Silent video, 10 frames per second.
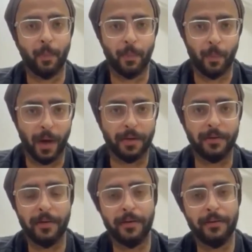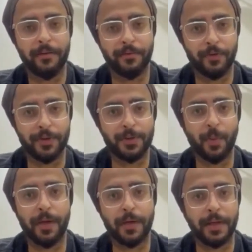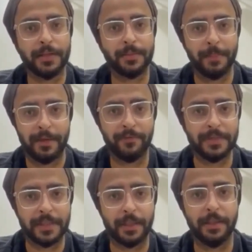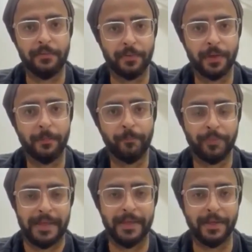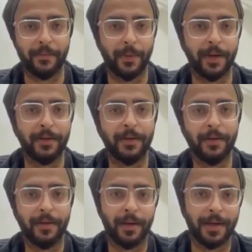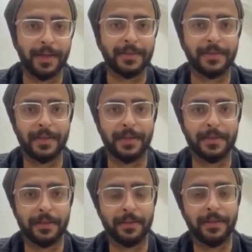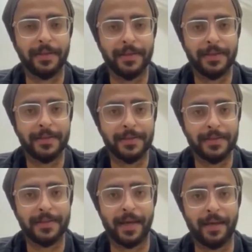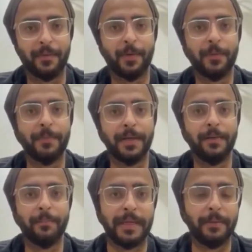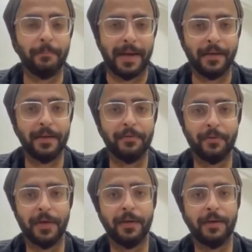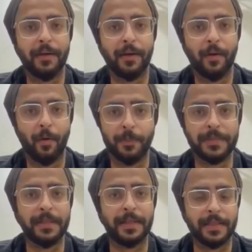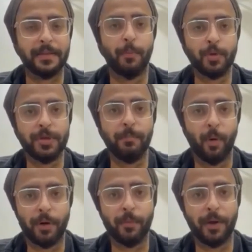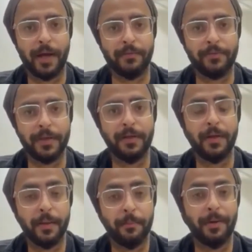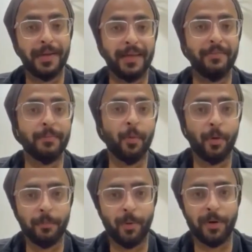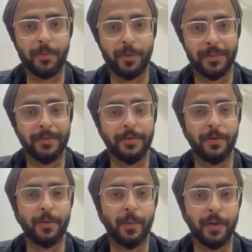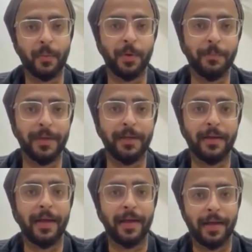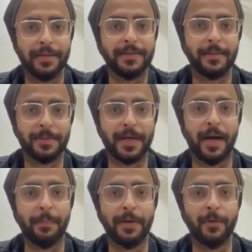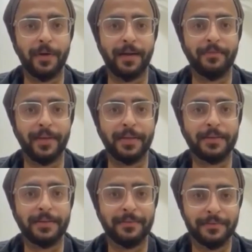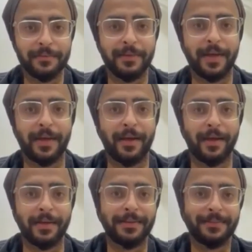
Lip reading: One, the first one is being physically fit, eating right, and exercising. Second would be being mentally fit. Obviously, that's the most important one, I feel. But even more important one, the third one, would be subscribing to Netflix. Take care, guys.